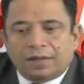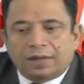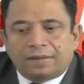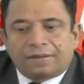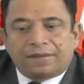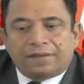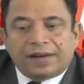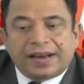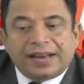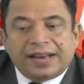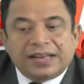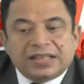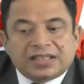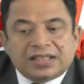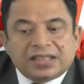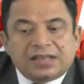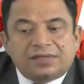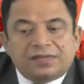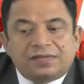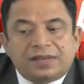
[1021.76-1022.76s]

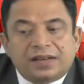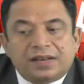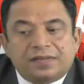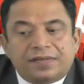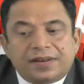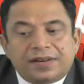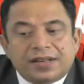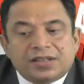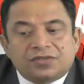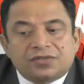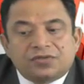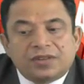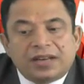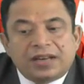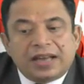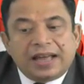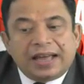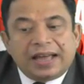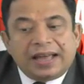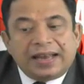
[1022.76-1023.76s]
Financial leverage
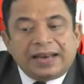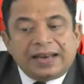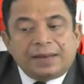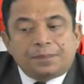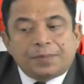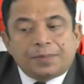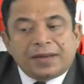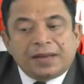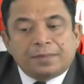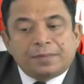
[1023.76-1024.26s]
will help in